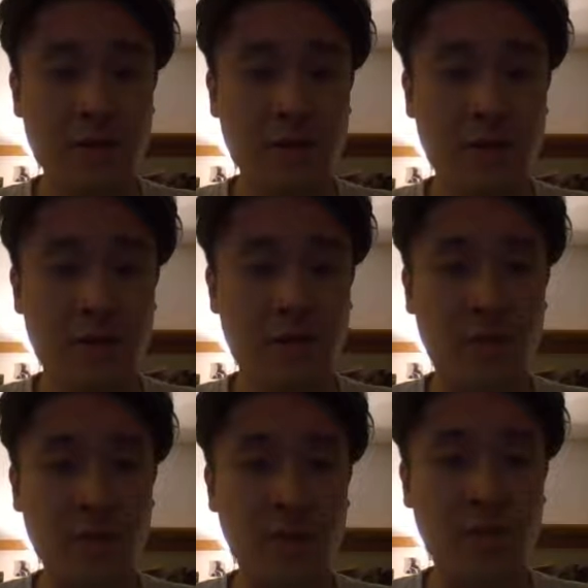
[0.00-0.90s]
and
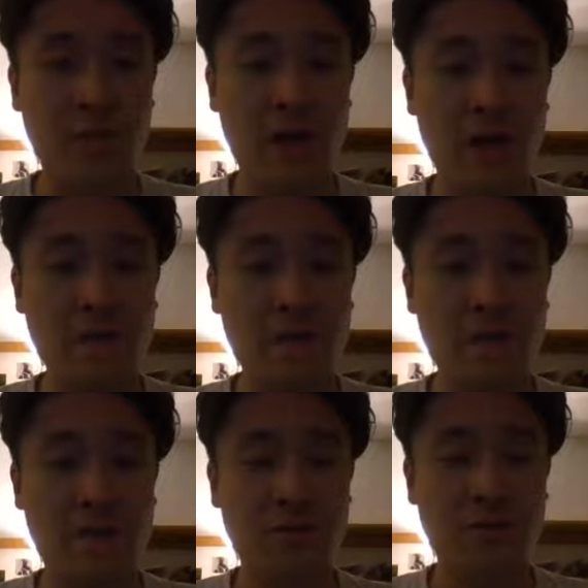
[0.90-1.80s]
maybe perhaps instead
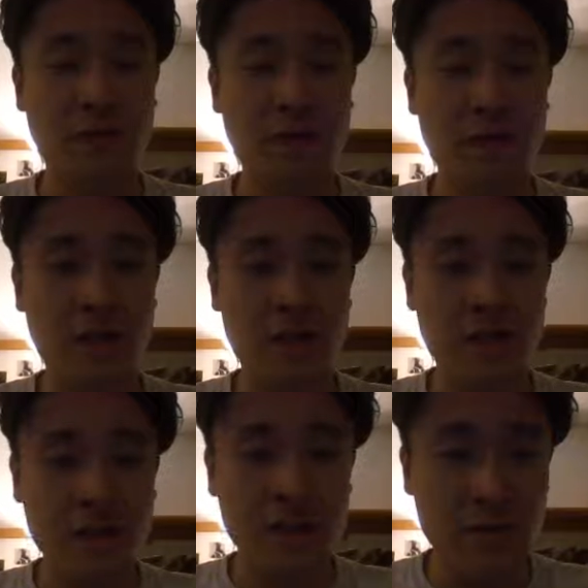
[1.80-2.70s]
of checking it in
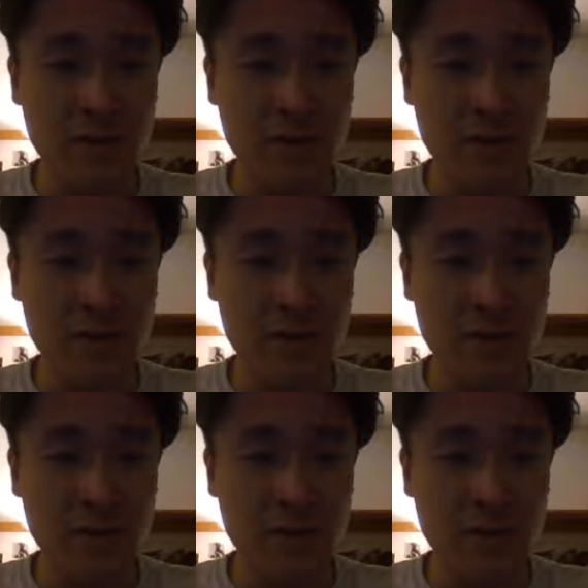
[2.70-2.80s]
there,